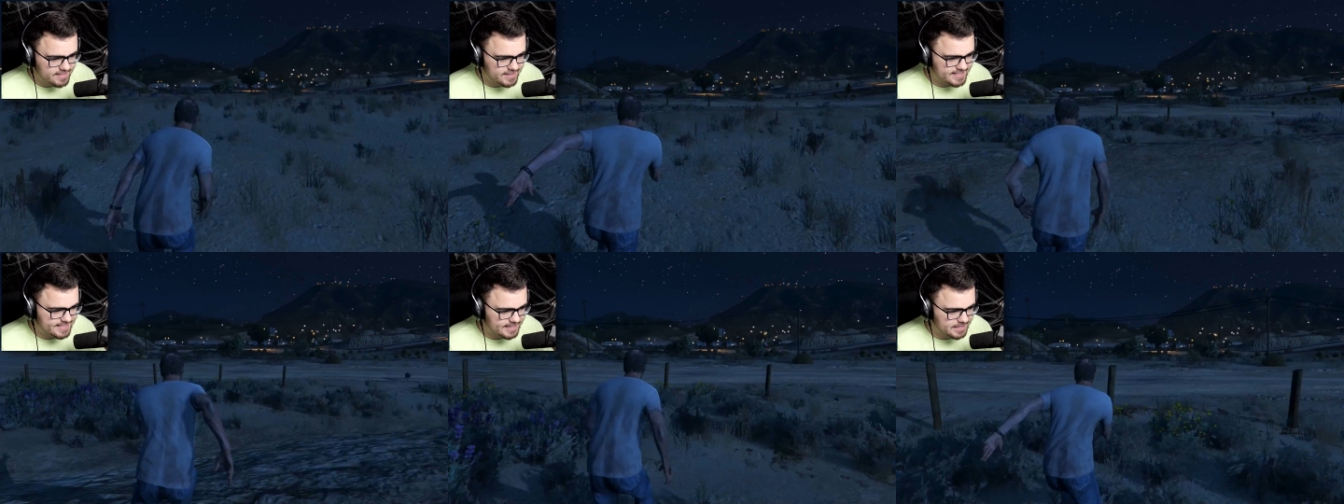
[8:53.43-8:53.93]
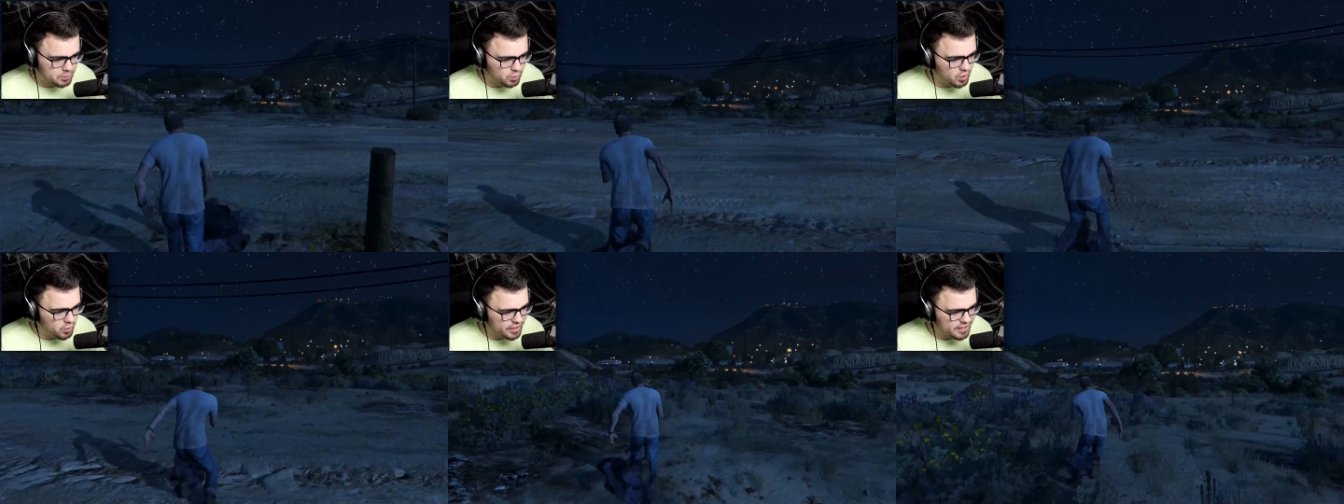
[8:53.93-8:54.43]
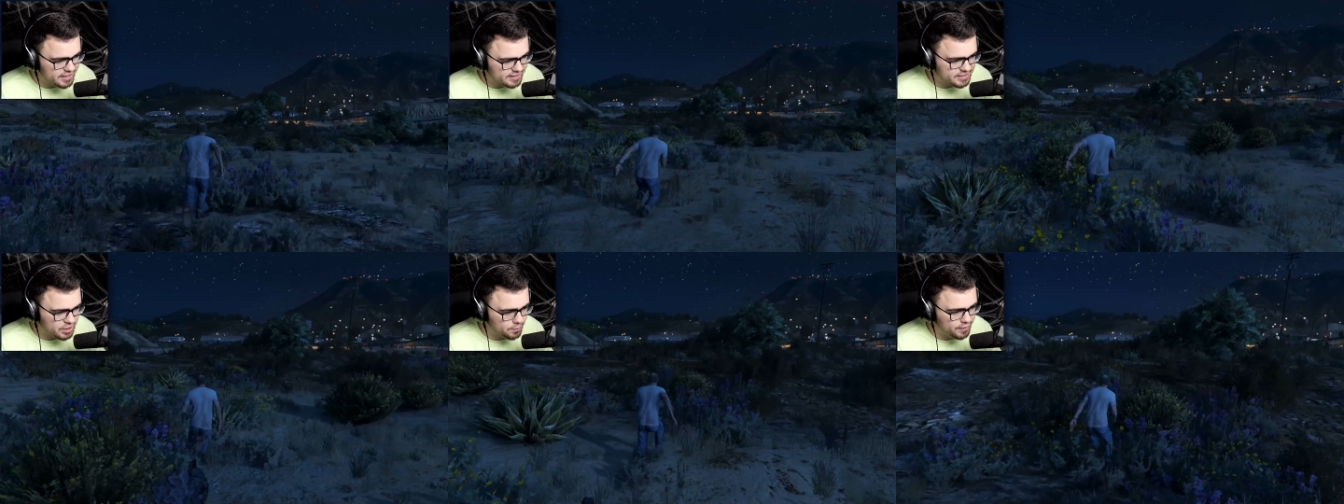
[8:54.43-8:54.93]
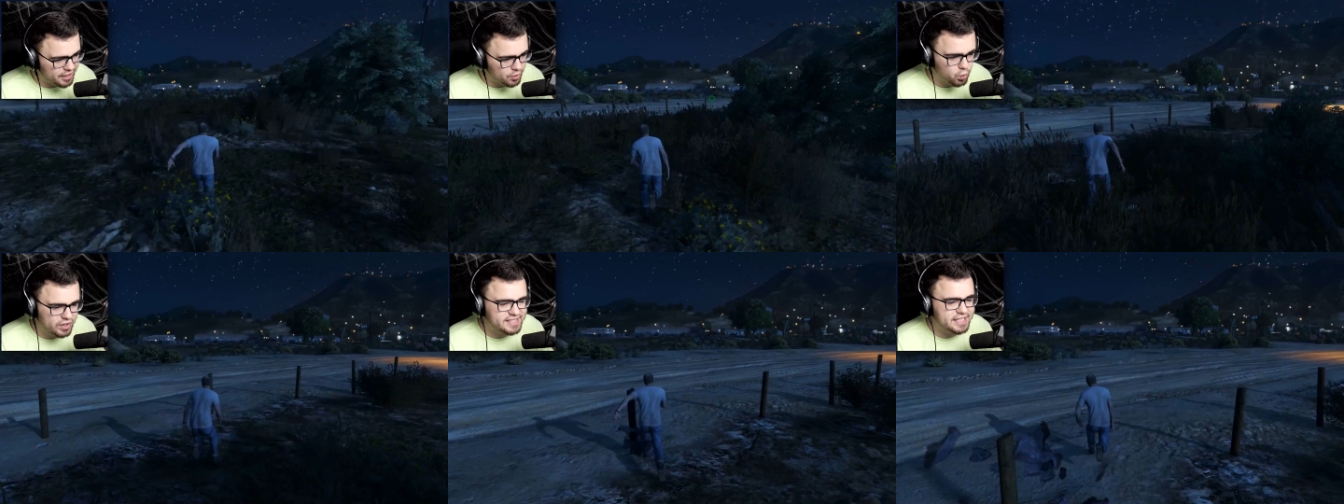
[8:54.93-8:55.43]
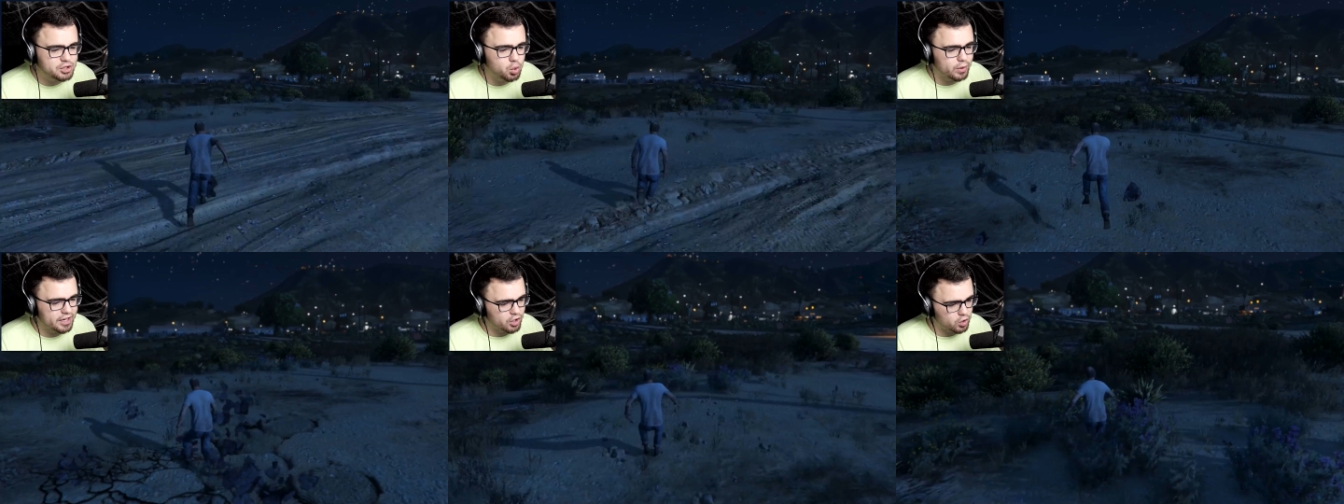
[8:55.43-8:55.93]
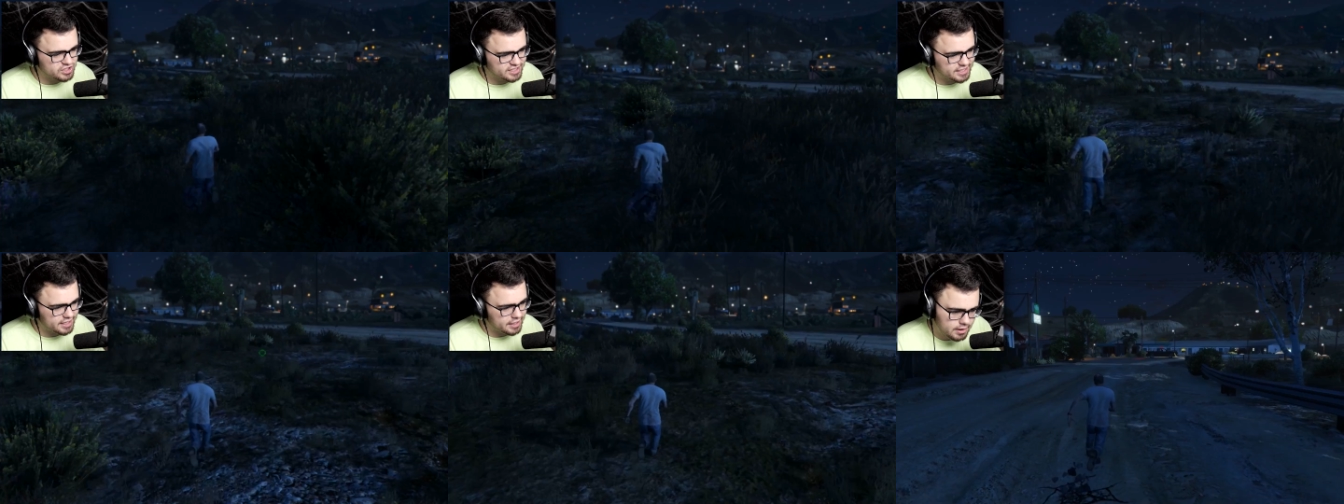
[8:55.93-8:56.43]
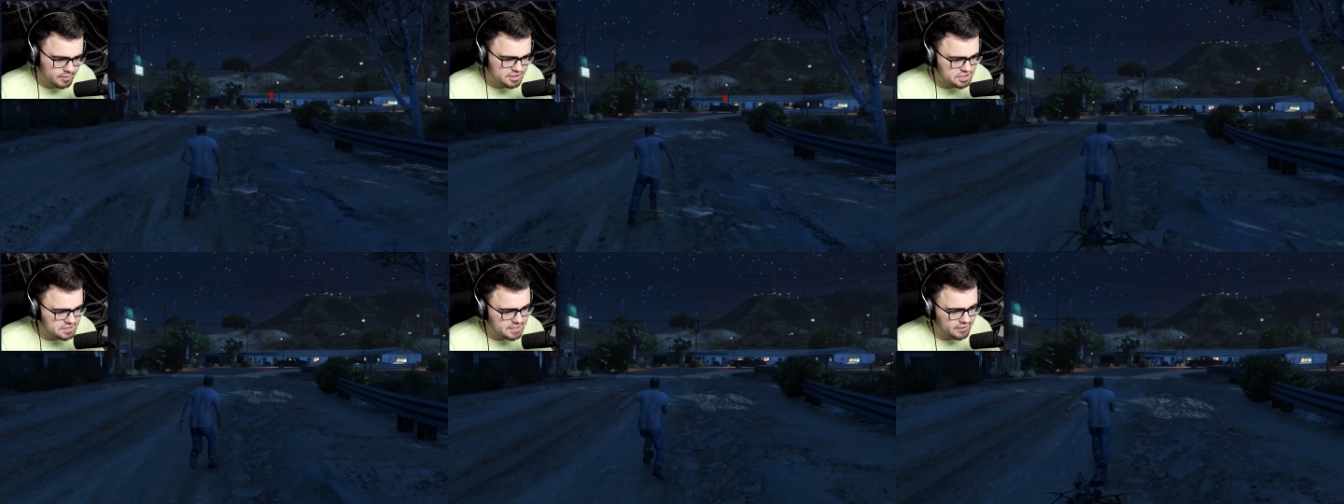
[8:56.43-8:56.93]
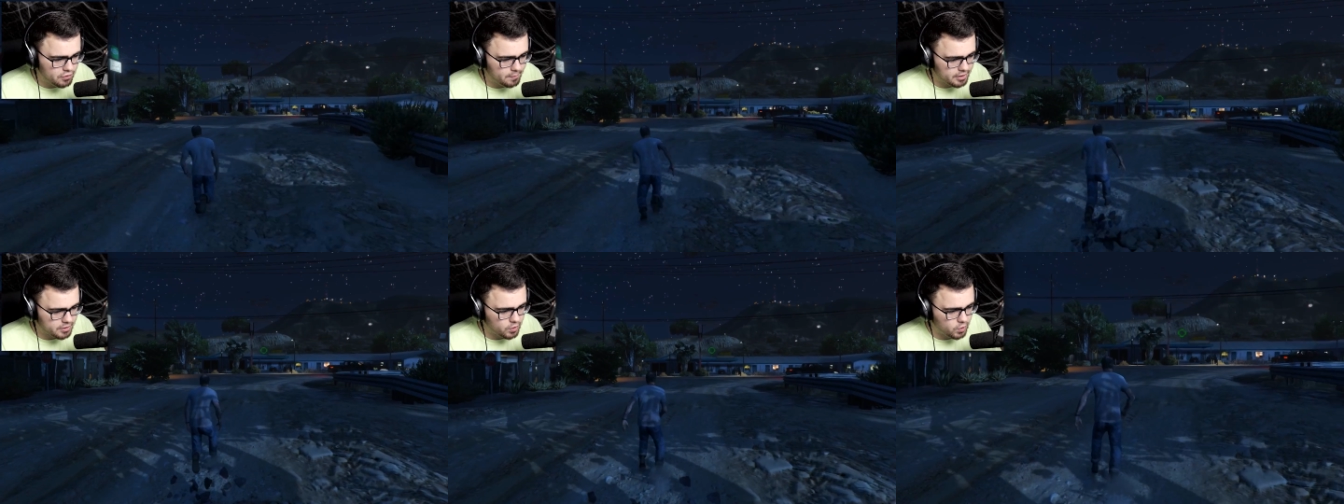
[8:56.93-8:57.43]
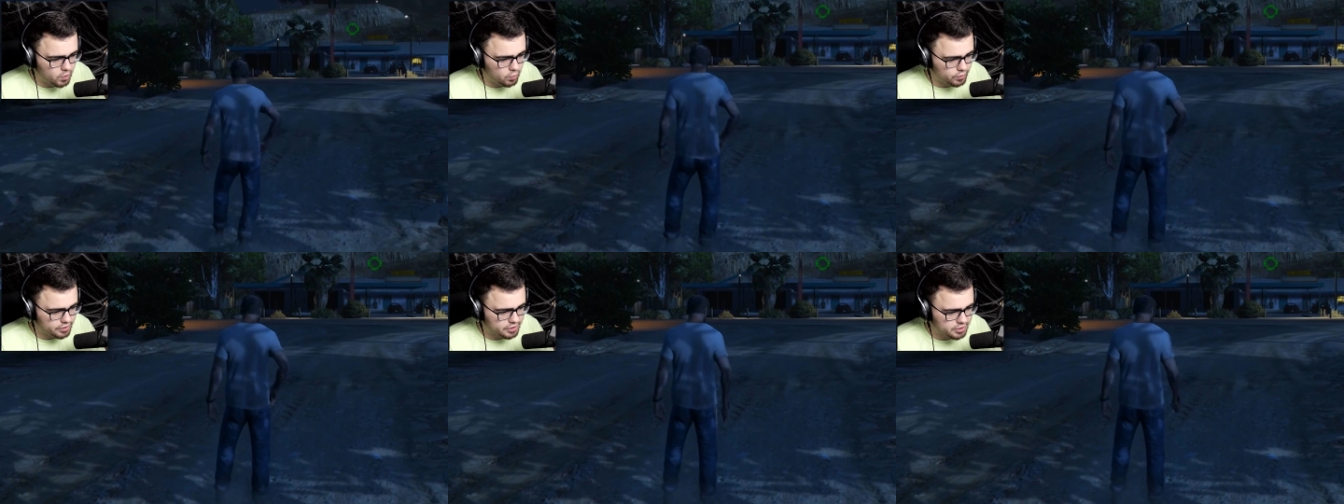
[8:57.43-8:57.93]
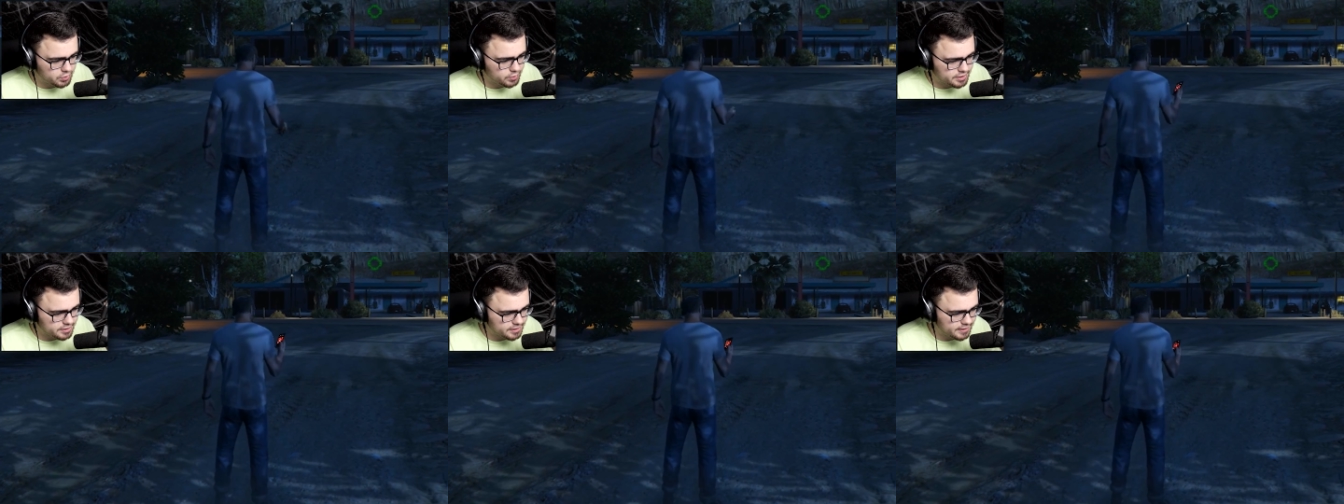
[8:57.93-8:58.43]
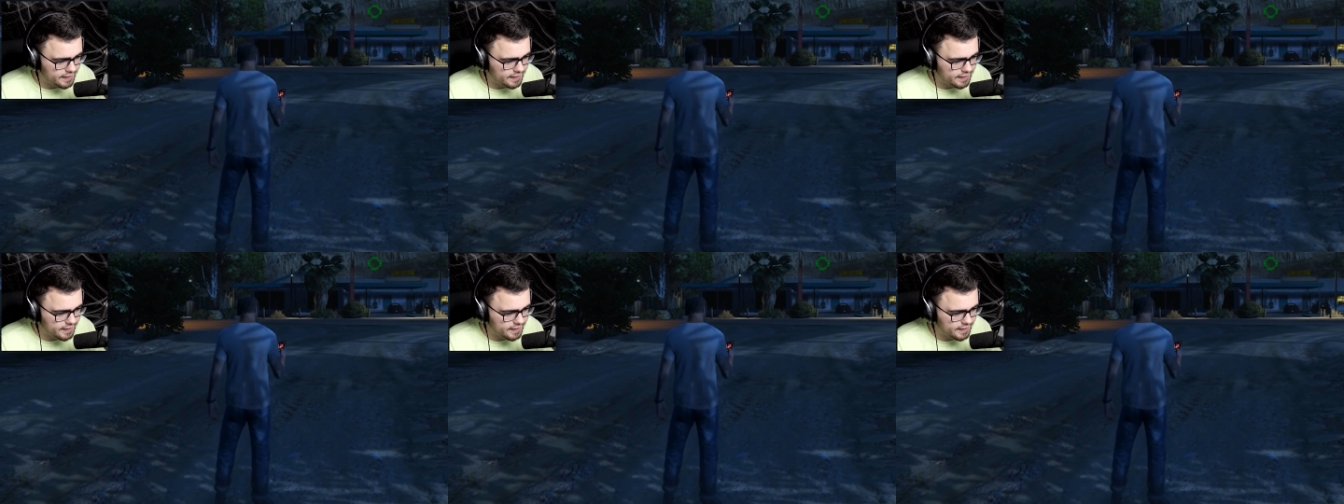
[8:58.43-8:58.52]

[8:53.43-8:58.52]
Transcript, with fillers: this little old idiot Terminator. What is he doing in our city? Let me just give him a call really quickly.